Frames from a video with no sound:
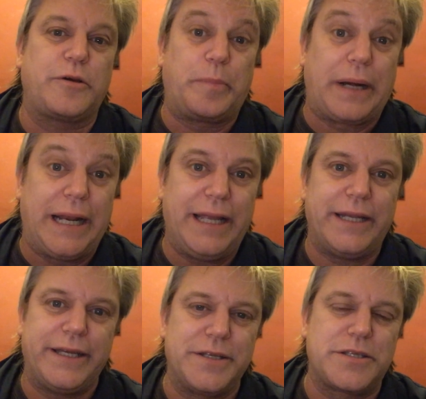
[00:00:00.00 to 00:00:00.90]

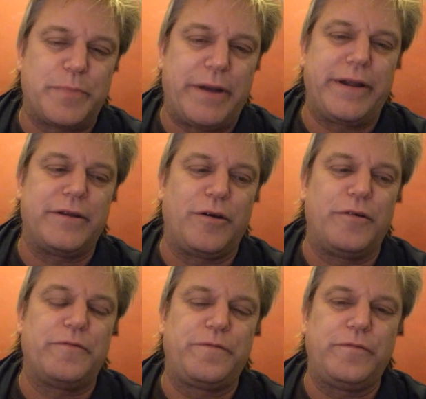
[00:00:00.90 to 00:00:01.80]
completely in the spirit
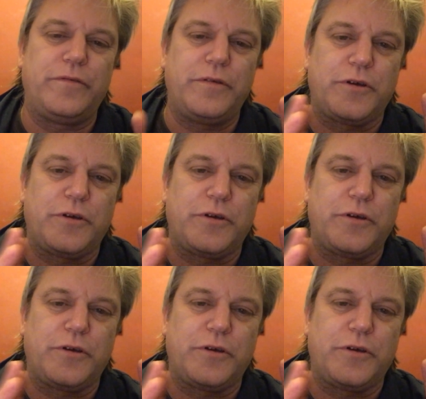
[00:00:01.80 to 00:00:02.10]
of